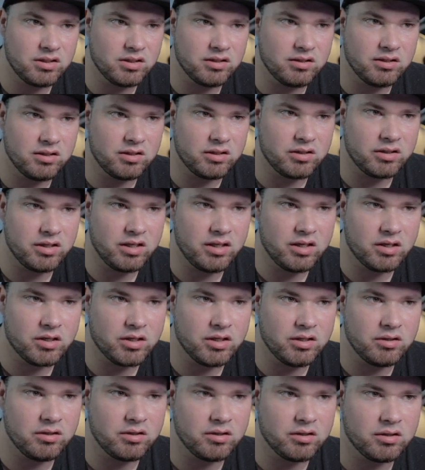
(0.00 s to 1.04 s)
and they are here
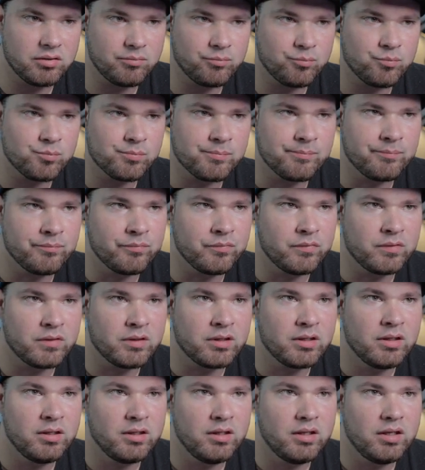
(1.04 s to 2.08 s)
in the
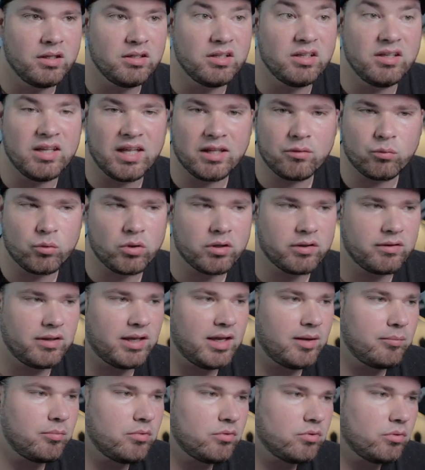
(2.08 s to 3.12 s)
network
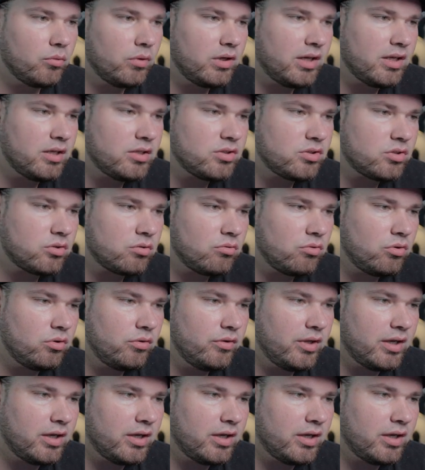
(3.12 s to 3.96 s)
tab. So when I scroll